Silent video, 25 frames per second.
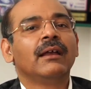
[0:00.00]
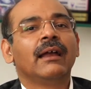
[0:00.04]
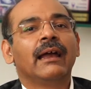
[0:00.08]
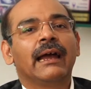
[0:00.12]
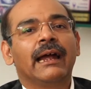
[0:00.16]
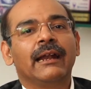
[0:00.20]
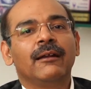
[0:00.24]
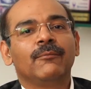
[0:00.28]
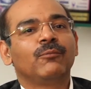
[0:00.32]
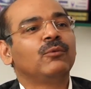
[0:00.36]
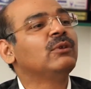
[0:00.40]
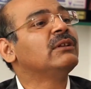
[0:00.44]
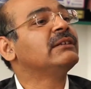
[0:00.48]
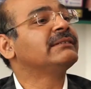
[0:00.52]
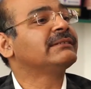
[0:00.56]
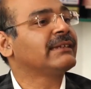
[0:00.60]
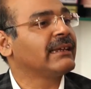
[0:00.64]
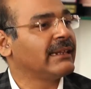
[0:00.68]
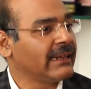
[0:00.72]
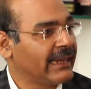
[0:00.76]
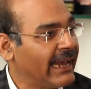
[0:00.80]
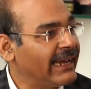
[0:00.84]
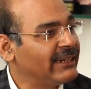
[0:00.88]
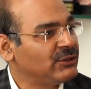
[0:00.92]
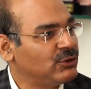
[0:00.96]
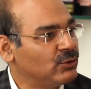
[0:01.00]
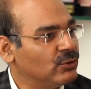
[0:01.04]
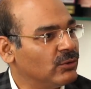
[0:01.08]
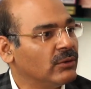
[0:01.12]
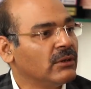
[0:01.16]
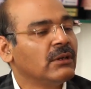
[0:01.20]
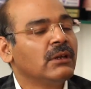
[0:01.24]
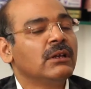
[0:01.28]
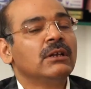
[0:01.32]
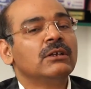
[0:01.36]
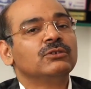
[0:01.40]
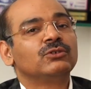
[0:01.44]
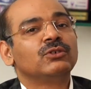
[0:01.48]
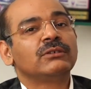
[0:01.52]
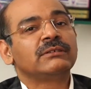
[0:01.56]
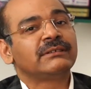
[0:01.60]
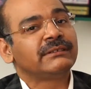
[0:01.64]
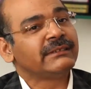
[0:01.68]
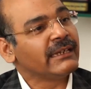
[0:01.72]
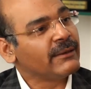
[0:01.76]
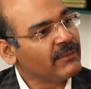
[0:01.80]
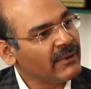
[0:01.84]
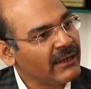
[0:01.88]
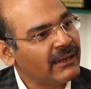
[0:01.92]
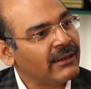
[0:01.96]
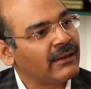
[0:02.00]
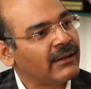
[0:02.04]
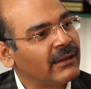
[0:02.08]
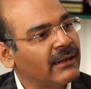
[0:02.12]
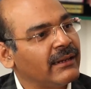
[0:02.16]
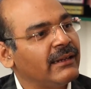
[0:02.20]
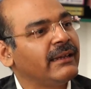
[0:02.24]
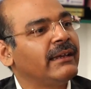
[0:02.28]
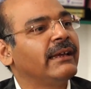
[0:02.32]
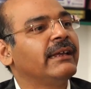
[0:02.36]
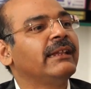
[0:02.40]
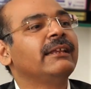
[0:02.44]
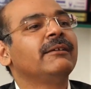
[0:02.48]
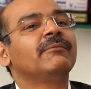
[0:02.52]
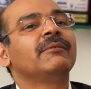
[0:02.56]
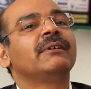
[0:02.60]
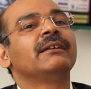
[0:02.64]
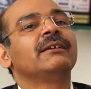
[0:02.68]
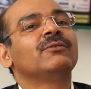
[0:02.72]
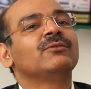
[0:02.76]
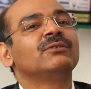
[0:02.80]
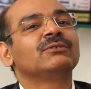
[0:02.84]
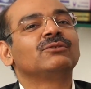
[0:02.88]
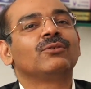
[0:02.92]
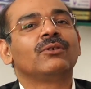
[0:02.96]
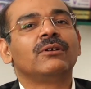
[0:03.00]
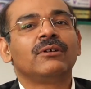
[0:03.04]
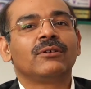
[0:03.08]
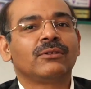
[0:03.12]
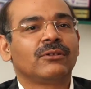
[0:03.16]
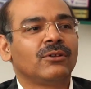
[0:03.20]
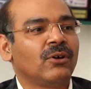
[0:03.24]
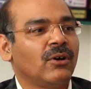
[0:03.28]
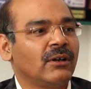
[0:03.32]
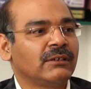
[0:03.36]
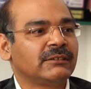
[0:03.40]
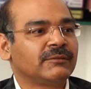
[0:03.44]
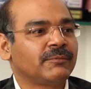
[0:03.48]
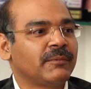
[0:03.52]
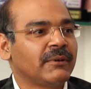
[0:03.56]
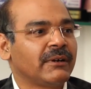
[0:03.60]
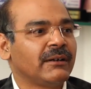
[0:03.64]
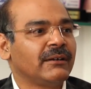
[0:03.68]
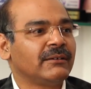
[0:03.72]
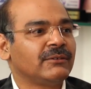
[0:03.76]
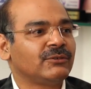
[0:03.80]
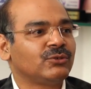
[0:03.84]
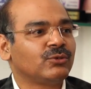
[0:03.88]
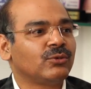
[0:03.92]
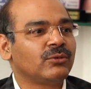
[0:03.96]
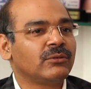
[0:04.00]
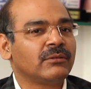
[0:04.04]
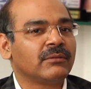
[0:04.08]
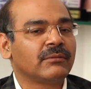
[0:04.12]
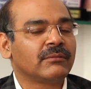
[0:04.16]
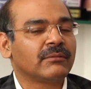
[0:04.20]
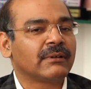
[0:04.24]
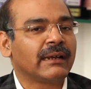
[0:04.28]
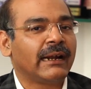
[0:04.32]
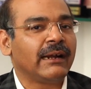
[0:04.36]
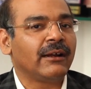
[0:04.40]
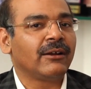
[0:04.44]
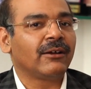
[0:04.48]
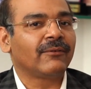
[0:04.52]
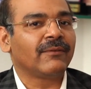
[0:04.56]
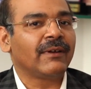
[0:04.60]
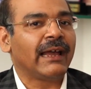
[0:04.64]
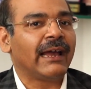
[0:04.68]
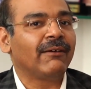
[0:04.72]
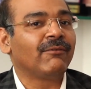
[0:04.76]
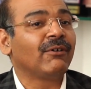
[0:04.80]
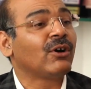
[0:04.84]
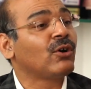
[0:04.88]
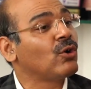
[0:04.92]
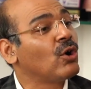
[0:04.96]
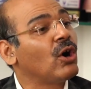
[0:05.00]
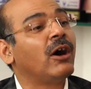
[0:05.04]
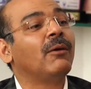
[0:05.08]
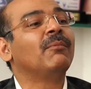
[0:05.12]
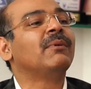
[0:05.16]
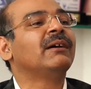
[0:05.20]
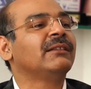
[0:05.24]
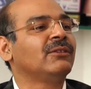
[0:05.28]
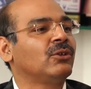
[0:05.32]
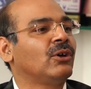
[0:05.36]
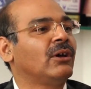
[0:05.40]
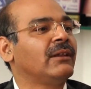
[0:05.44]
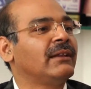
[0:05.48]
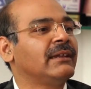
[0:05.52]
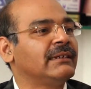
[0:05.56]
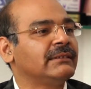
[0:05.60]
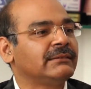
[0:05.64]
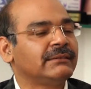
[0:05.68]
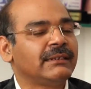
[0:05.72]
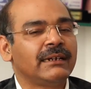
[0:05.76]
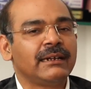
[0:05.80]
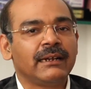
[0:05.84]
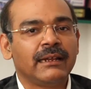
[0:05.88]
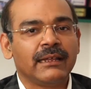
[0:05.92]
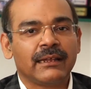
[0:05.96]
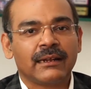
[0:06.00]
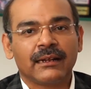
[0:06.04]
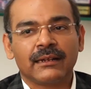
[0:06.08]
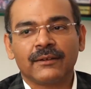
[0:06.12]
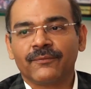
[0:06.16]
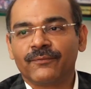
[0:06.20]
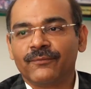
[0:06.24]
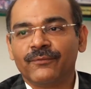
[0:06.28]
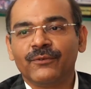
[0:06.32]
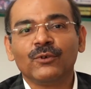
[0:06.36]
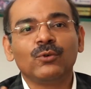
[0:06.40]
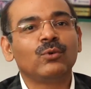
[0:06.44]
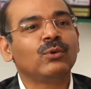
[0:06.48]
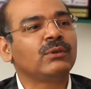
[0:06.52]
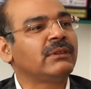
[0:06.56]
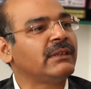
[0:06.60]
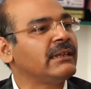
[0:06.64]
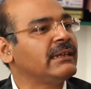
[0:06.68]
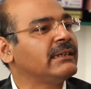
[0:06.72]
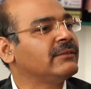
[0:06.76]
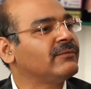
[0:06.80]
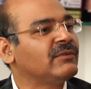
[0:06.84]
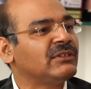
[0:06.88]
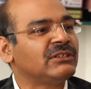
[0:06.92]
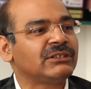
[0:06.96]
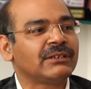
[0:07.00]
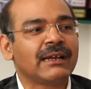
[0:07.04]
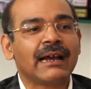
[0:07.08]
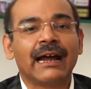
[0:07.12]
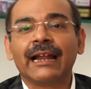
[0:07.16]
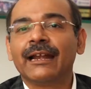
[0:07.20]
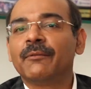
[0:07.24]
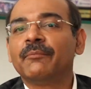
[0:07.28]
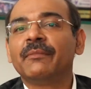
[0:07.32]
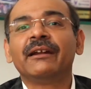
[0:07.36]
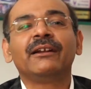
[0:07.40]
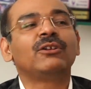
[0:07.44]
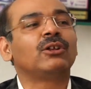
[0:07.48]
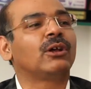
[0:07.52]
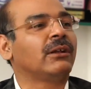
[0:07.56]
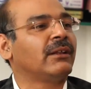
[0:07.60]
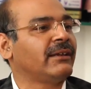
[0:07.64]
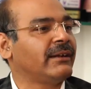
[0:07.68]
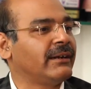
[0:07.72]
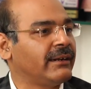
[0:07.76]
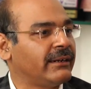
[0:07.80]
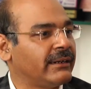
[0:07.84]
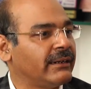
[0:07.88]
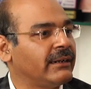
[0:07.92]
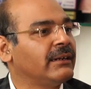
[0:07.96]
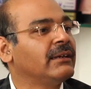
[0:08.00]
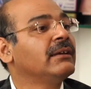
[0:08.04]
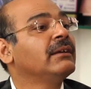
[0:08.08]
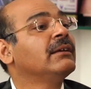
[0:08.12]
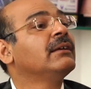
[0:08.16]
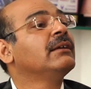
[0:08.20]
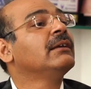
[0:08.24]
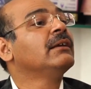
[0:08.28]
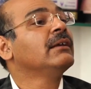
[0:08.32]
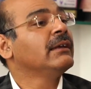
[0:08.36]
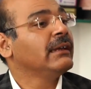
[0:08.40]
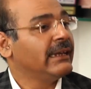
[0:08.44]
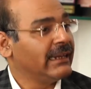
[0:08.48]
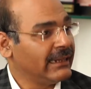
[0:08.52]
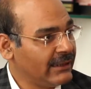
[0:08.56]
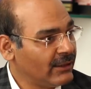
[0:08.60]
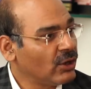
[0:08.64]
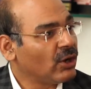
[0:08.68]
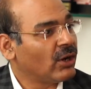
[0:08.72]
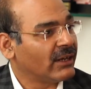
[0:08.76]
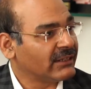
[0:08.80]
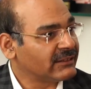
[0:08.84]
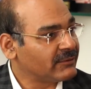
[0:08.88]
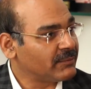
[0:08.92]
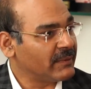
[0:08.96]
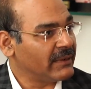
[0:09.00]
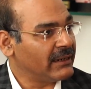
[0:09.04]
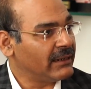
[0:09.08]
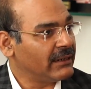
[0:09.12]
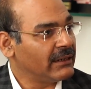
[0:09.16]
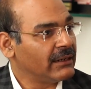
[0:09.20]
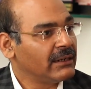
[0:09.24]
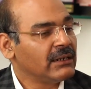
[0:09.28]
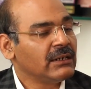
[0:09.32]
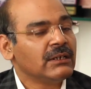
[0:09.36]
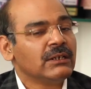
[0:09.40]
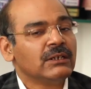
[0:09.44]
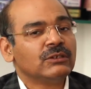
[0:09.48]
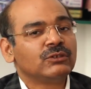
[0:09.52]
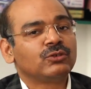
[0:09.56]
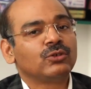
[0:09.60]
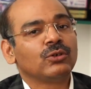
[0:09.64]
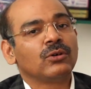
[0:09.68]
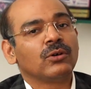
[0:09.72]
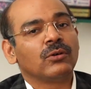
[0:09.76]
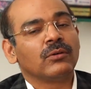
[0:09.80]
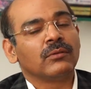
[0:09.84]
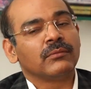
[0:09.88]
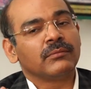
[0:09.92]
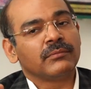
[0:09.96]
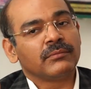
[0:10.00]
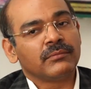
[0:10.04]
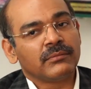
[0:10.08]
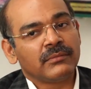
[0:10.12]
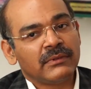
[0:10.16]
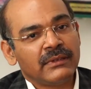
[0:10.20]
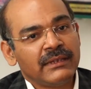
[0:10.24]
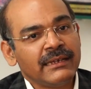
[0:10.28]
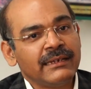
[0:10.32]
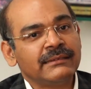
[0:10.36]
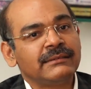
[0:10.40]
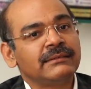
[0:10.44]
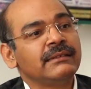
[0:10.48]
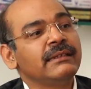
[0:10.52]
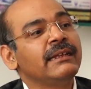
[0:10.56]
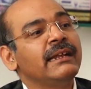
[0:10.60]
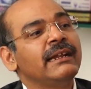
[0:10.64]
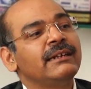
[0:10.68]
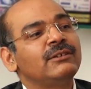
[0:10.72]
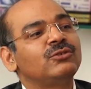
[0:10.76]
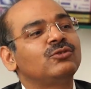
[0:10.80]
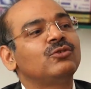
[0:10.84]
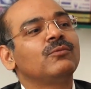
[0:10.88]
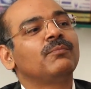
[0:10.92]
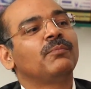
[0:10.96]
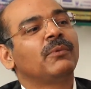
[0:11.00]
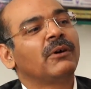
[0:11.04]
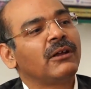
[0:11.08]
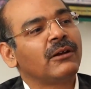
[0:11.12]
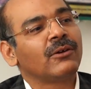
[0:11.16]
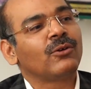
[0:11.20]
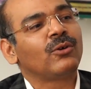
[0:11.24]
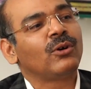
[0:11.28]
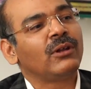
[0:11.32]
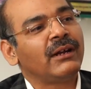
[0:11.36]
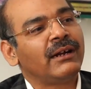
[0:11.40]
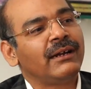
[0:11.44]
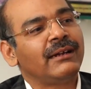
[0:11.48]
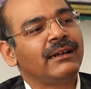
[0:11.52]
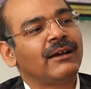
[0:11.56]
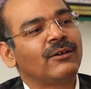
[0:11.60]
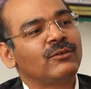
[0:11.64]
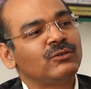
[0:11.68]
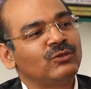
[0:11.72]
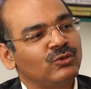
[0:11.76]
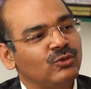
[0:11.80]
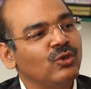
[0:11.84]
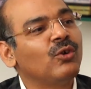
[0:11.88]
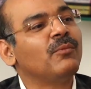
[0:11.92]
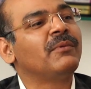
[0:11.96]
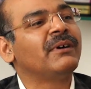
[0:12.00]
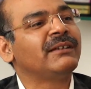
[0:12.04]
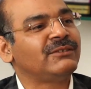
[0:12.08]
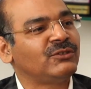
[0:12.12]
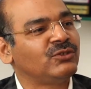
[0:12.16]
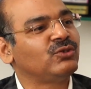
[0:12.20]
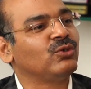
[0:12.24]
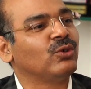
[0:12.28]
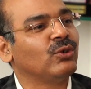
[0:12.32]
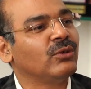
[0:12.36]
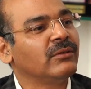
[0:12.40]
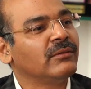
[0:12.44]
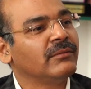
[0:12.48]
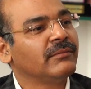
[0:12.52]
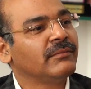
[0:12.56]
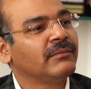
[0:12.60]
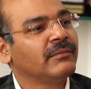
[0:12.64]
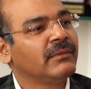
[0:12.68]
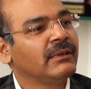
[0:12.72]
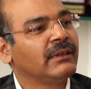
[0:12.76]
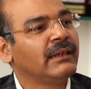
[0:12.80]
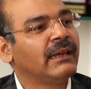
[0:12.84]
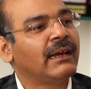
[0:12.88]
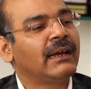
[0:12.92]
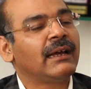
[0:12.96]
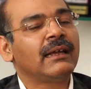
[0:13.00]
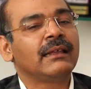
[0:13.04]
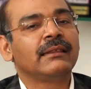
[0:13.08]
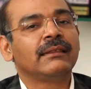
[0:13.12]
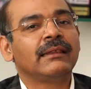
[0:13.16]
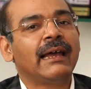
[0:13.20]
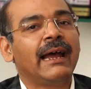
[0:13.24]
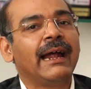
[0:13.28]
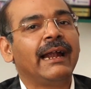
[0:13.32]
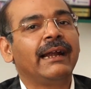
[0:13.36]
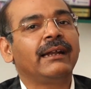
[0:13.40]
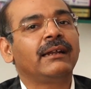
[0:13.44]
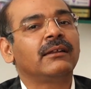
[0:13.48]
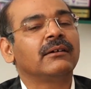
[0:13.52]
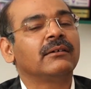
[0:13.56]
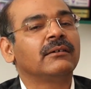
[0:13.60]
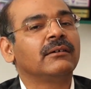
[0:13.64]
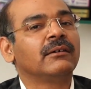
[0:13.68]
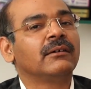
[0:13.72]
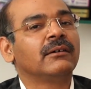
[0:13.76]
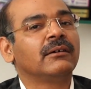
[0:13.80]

and police can catch you. So similarly, anybody who is going to the hospital should kind of have a common knowledge that there are few things which can't be tolerated in the hospital. So this needs to percolate down so much so, yeah, that